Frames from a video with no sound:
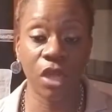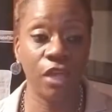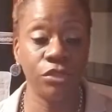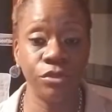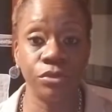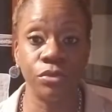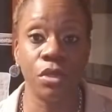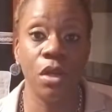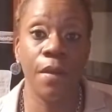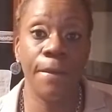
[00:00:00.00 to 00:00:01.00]
I do,
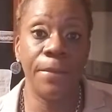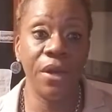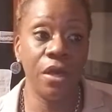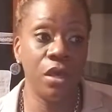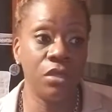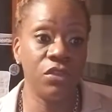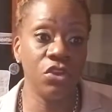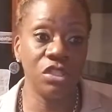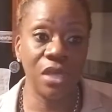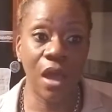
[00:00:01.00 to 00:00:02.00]
But there
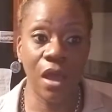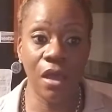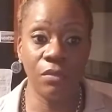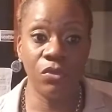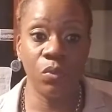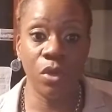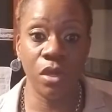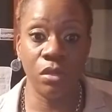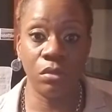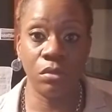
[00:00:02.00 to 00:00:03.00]
are times
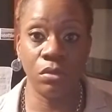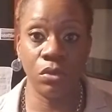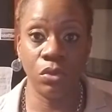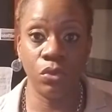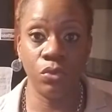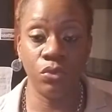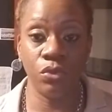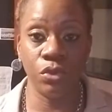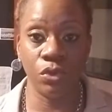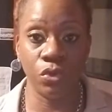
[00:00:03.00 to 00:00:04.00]
when you
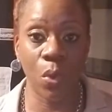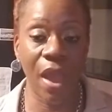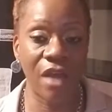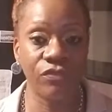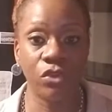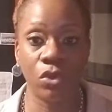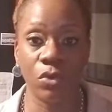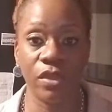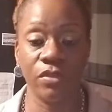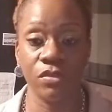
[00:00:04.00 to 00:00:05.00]
know you have to know
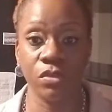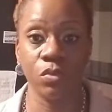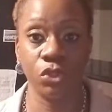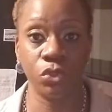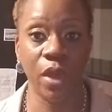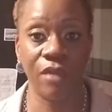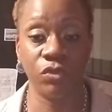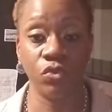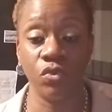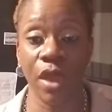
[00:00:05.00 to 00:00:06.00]
that this is what you have to do.